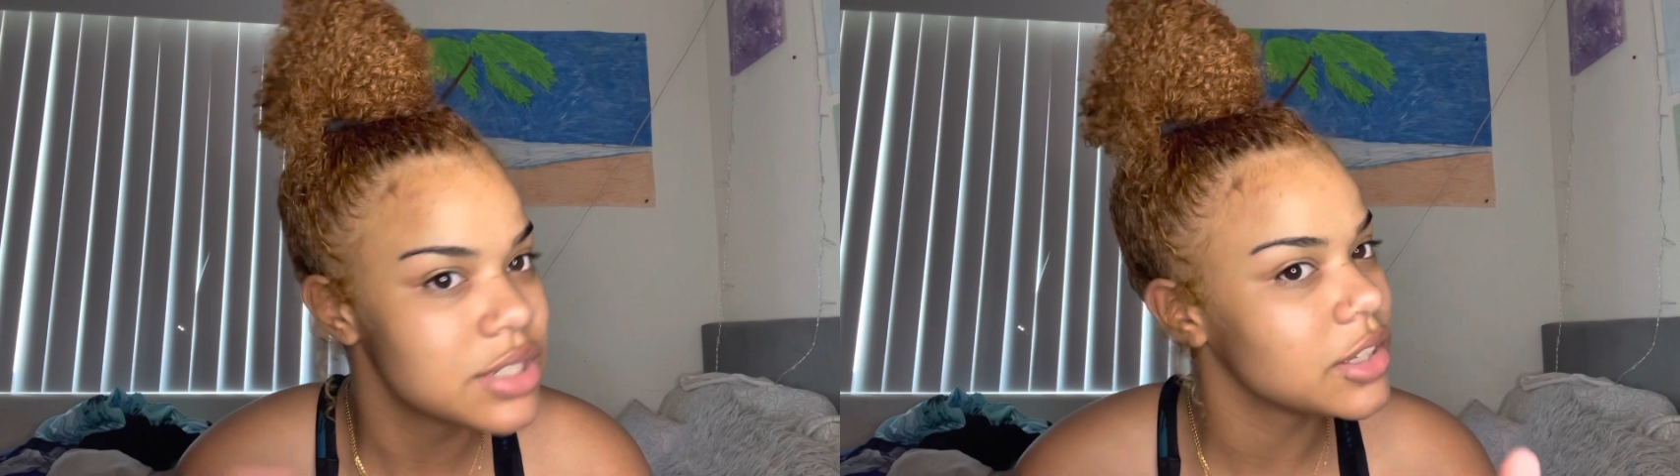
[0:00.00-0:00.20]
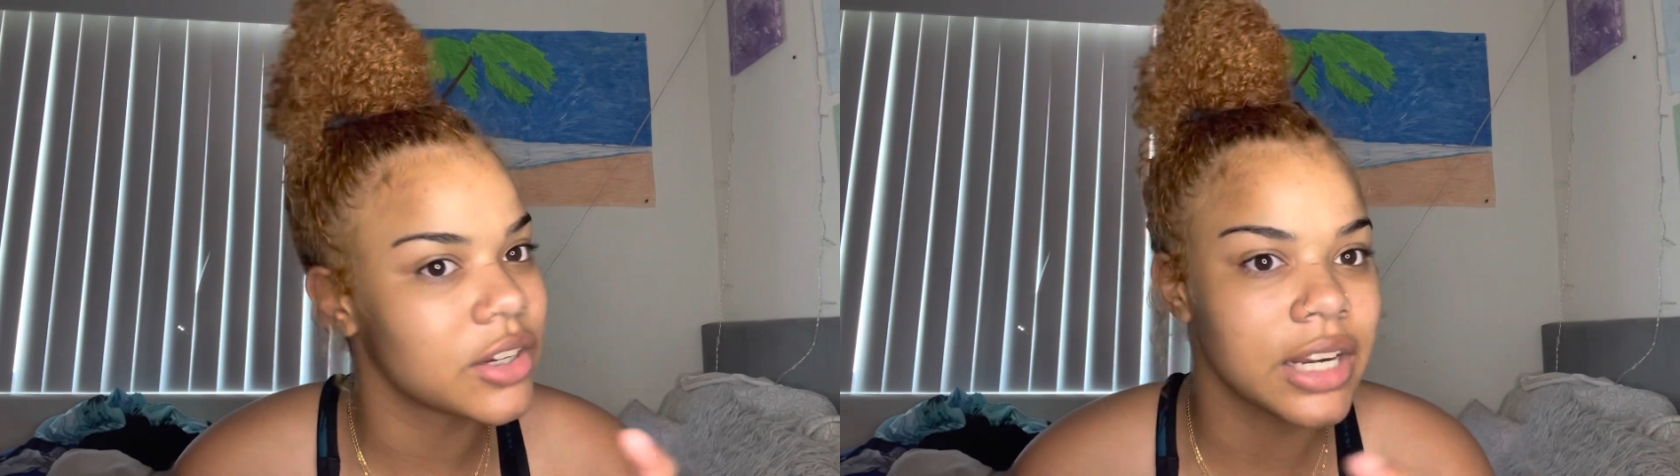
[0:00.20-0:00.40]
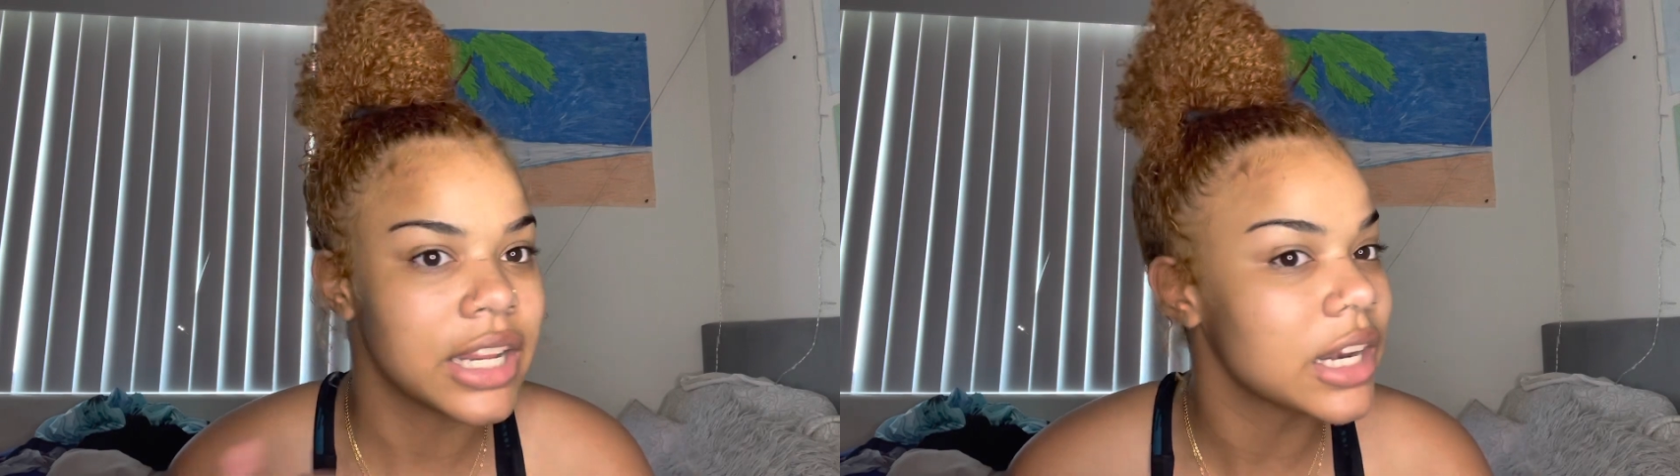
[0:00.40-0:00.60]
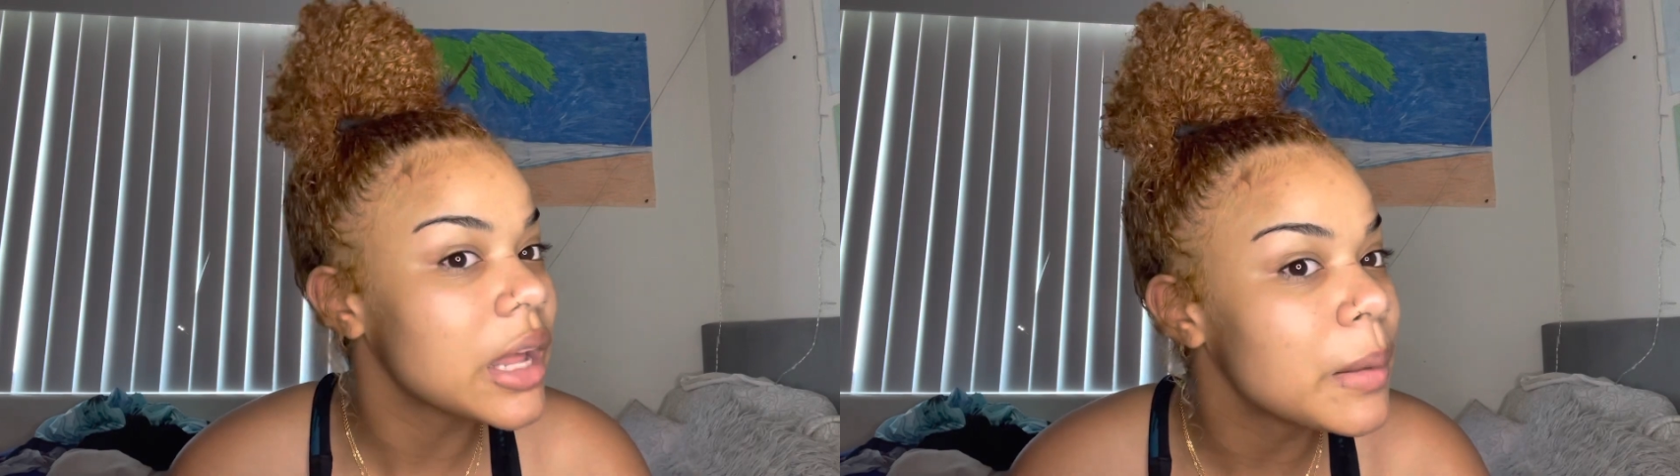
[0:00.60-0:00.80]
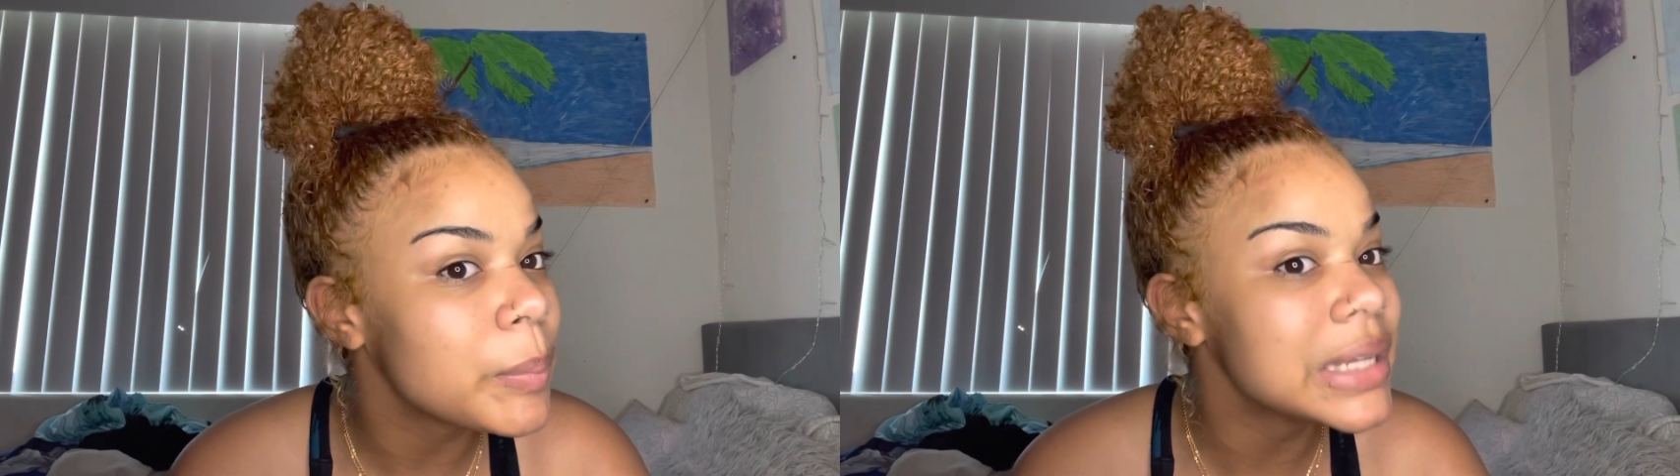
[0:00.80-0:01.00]
They're gonna end
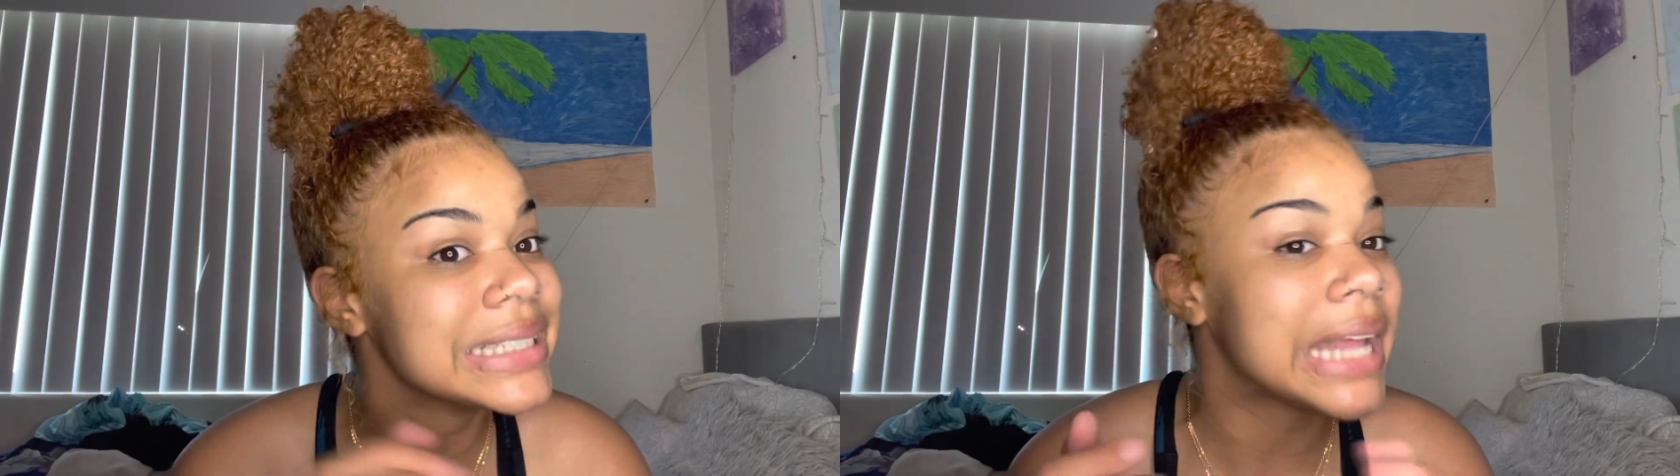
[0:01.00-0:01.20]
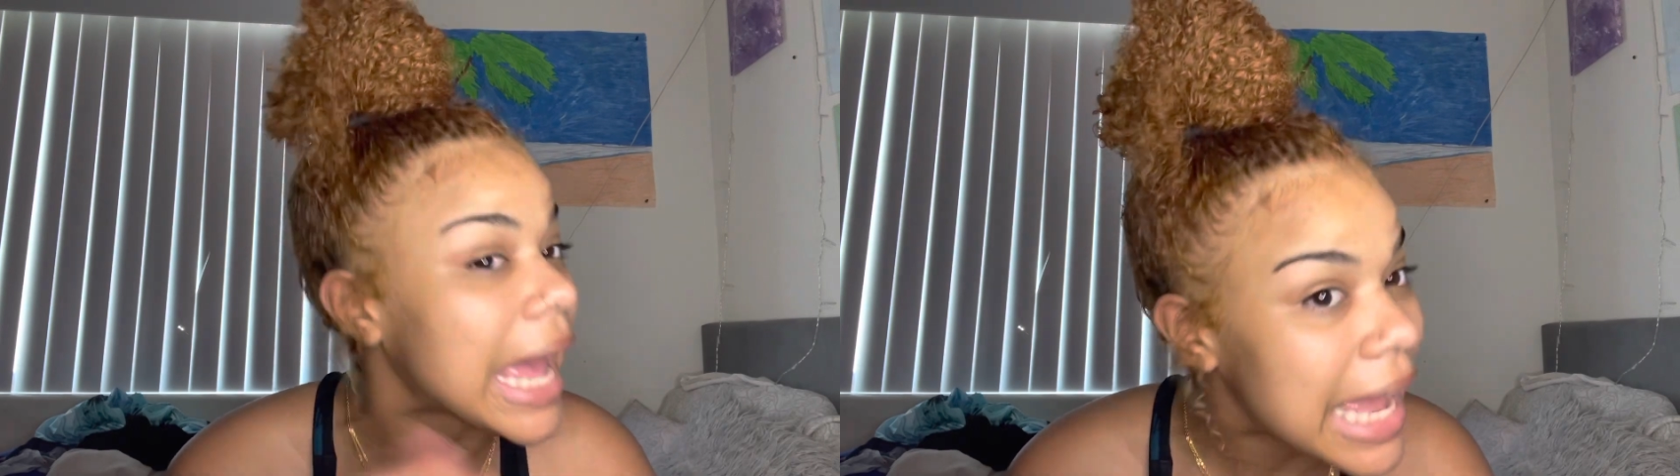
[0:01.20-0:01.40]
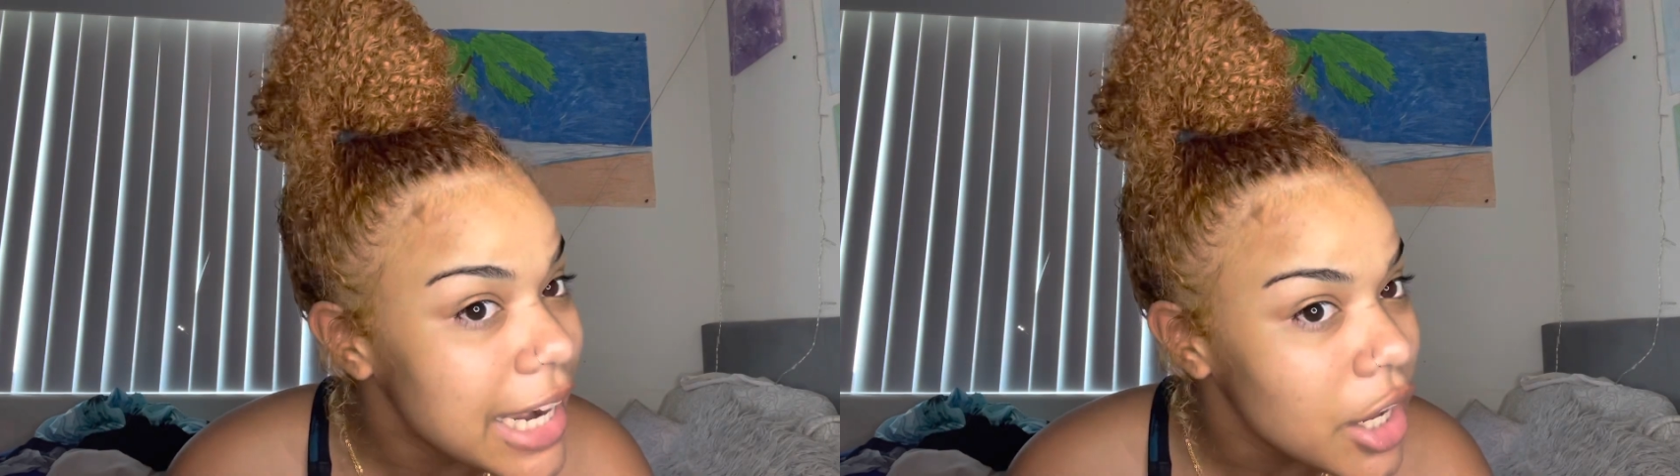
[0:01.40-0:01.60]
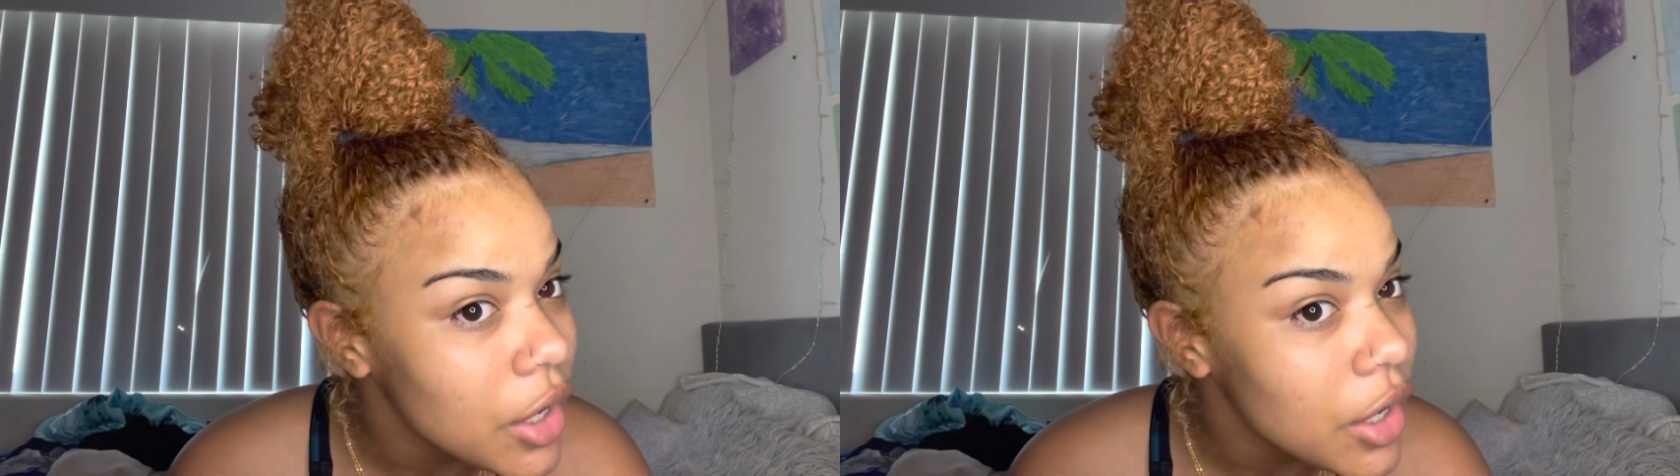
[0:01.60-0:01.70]
up dead